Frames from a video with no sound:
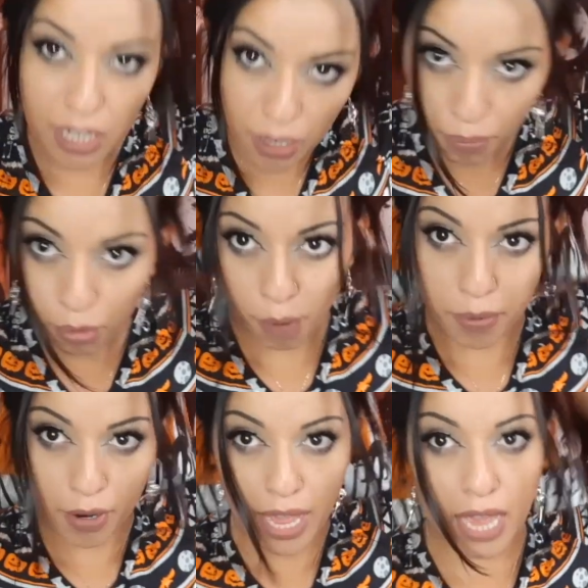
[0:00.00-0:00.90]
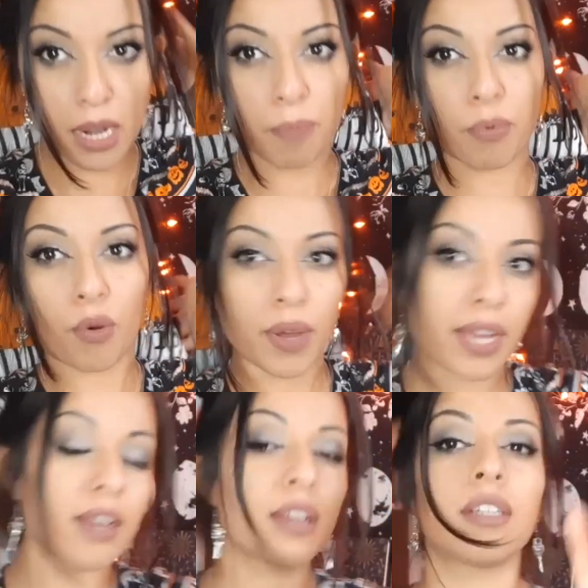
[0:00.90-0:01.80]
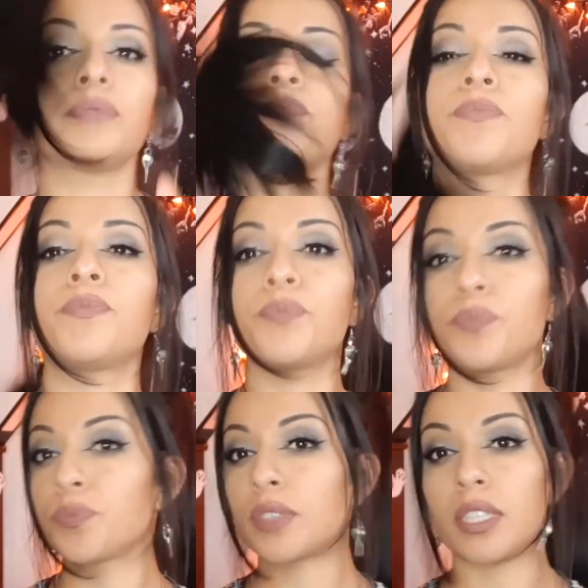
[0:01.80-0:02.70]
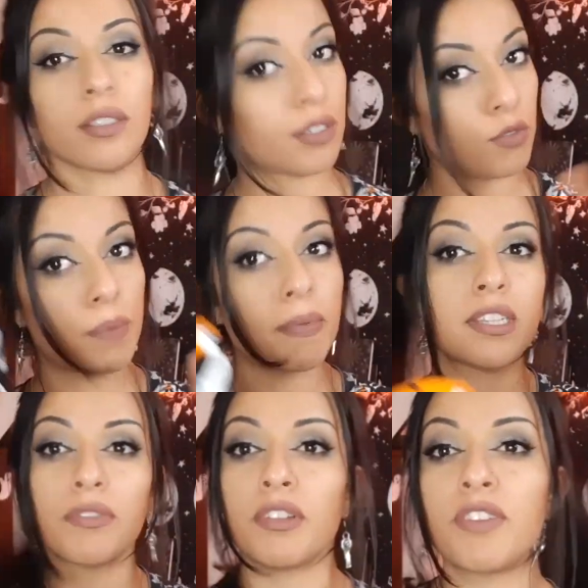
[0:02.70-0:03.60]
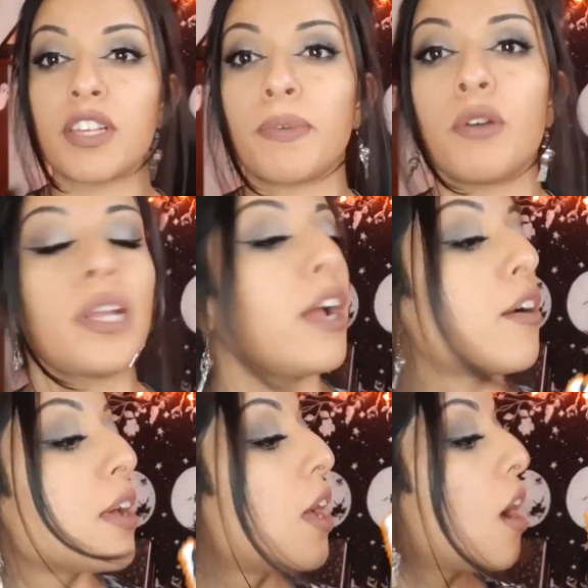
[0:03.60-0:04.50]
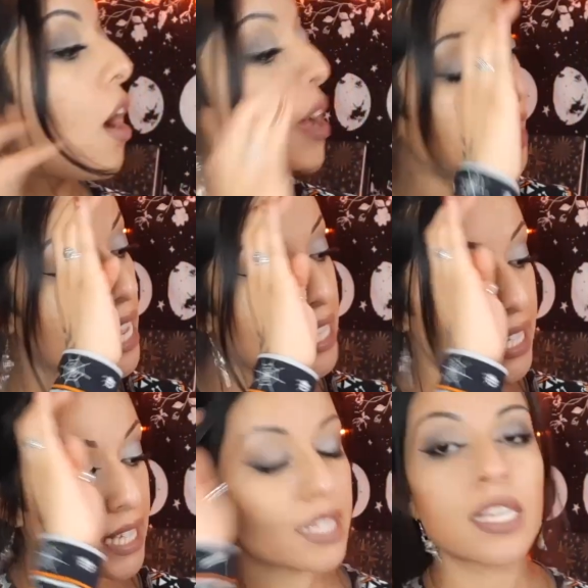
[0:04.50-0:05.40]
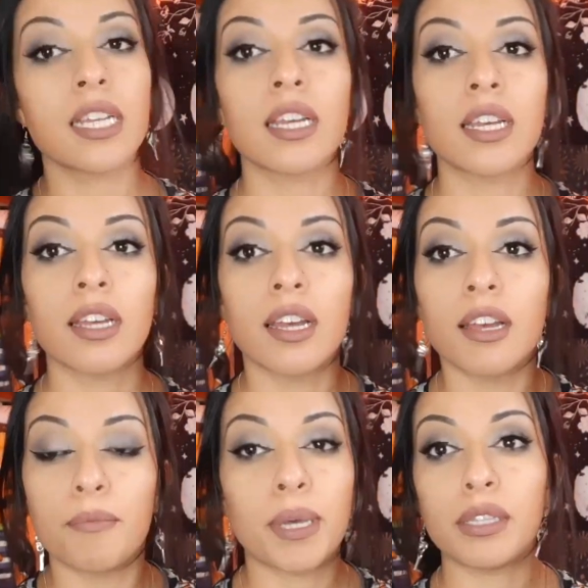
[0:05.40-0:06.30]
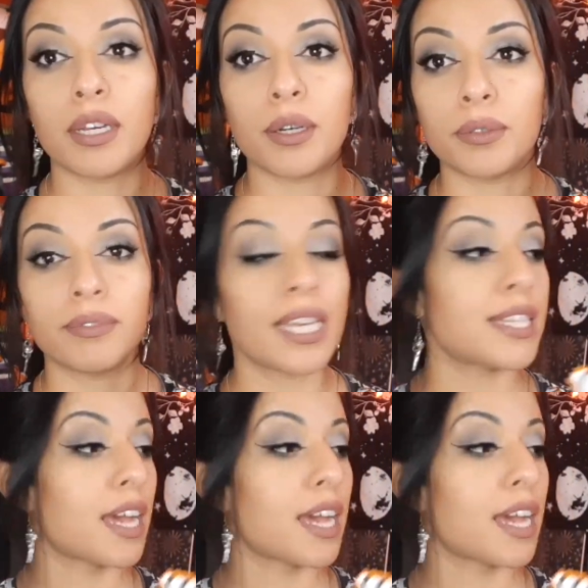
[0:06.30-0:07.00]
to prop your head up real quick. Mmm rip myself in the face my own hair. This pillow is